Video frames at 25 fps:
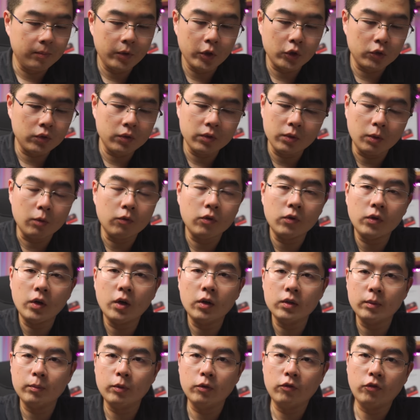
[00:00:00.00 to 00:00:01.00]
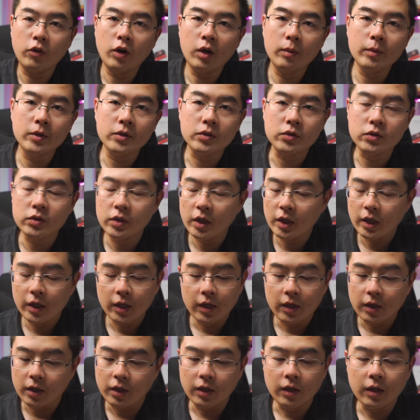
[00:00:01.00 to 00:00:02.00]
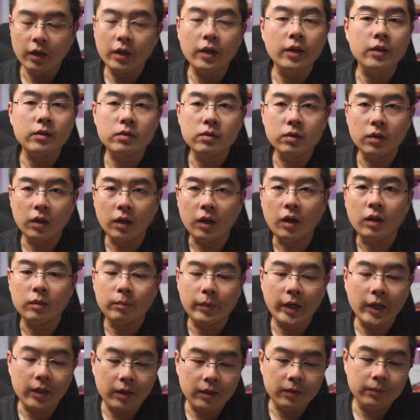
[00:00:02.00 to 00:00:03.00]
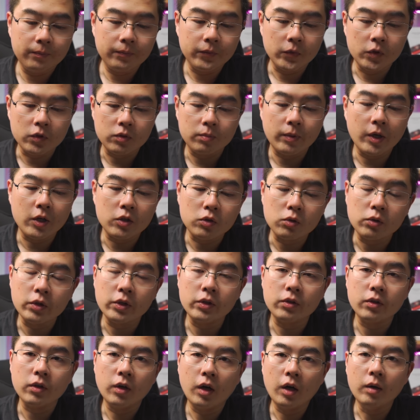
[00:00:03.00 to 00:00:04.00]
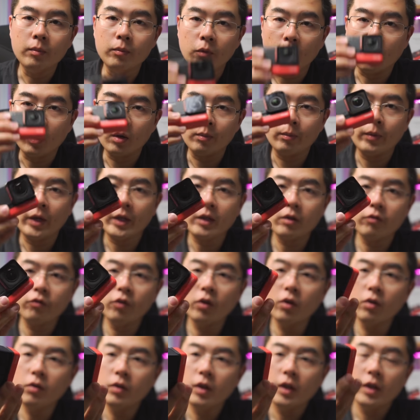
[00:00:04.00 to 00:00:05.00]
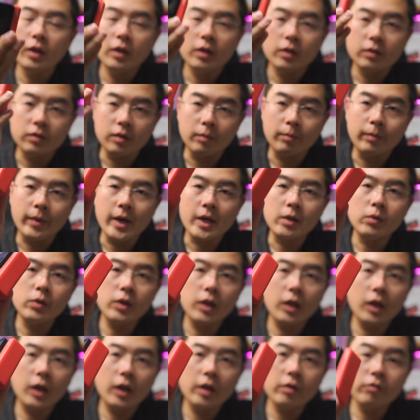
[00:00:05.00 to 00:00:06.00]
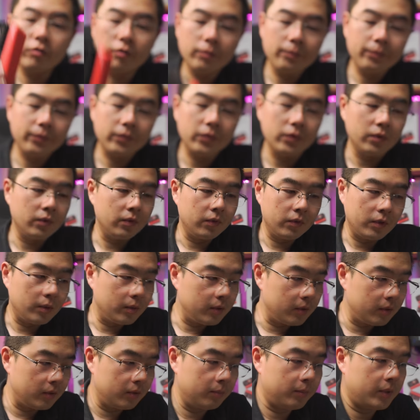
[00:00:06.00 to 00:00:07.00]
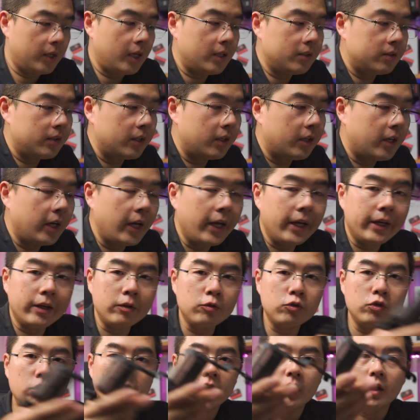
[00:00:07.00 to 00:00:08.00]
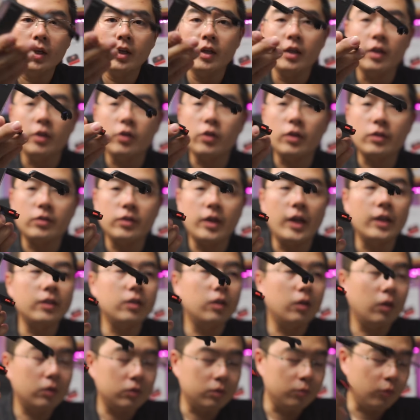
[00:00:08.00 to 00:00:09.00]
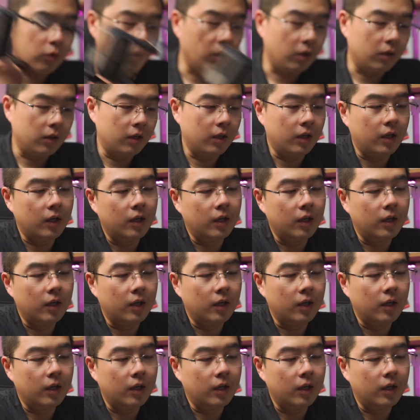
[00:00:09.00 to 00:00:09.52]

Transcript: but overall the performance is a lot better, especially the onboard microphone, the battery life, the plastic cage, yes, and a lot more.